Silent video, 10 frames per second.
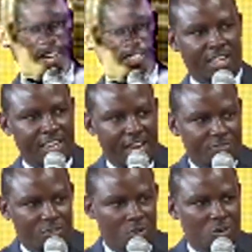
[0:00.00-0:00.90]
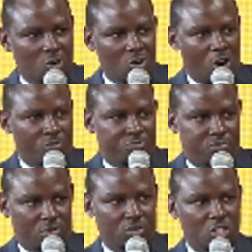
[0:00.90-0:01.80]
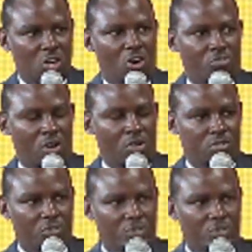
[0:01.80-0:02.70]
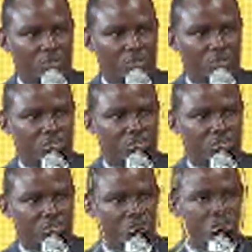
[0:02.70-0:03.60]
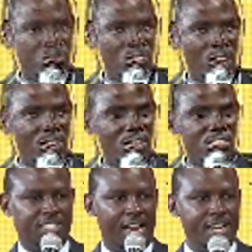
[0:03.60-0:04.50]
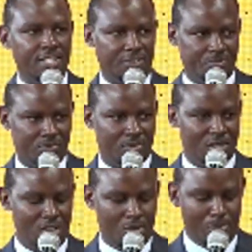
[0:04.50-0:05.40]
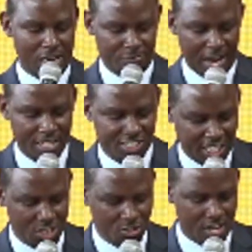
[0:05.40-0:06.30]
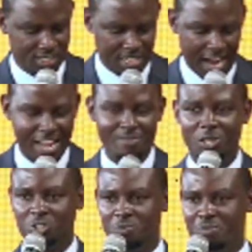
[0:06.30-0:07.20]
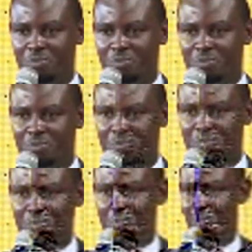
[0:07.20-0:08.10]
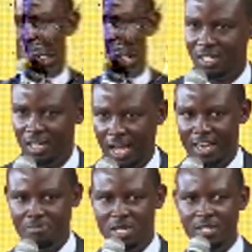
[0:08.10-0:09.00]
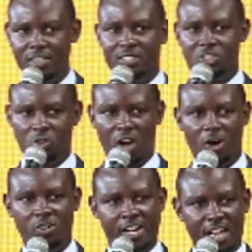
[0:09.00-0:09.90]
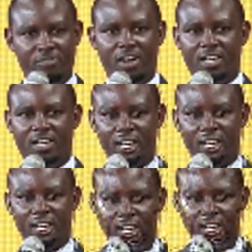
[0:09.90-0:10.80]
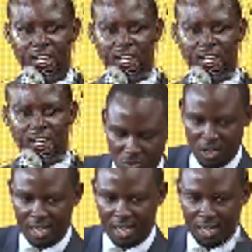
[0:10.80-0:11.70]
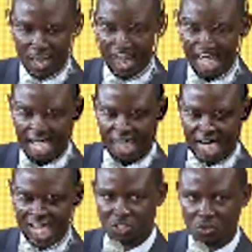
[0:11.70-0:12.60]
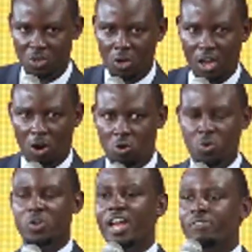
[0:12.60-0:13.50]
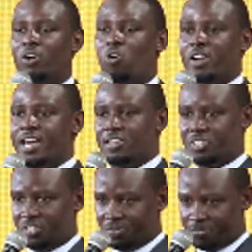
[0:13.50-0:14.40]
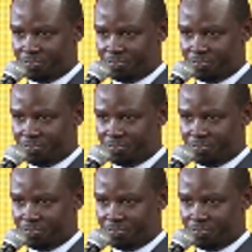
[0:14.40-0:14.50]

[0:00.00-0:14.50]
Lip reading: at their level of reasoning and understanding. But if I tell you that I am a super, and meaning so I will never get down to you and to address you, or never connect,